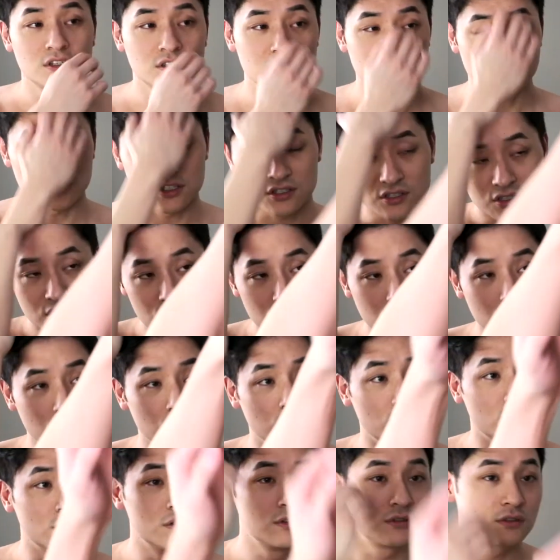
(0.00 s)
just
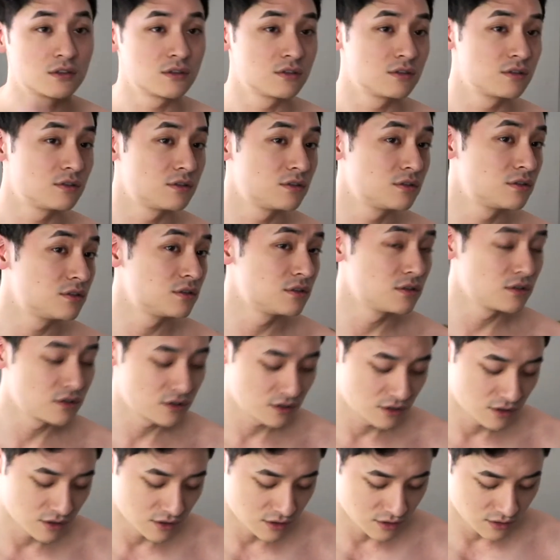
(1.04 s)
to
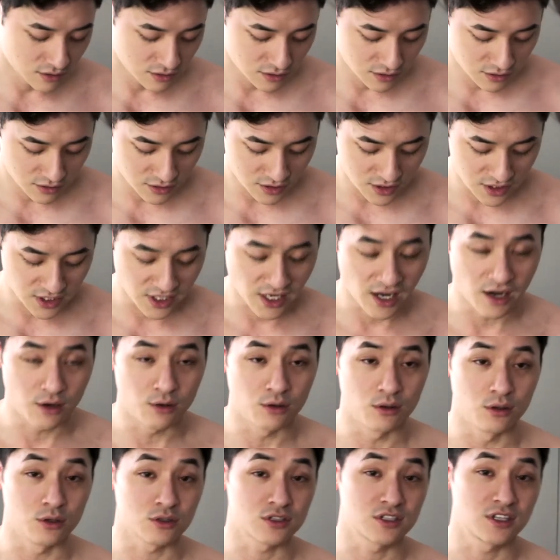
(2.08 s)
see how it
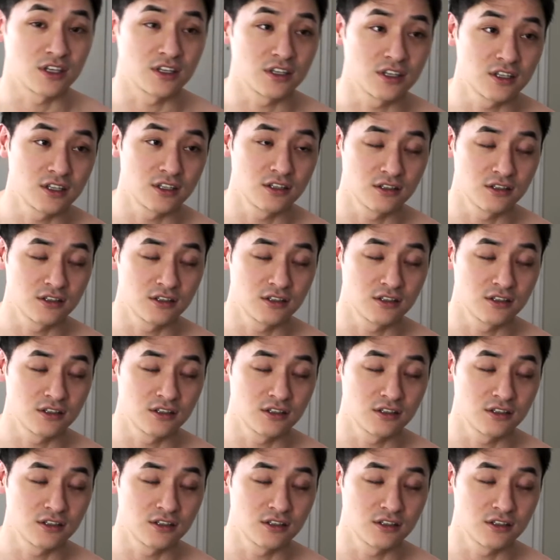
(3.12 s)
looks like.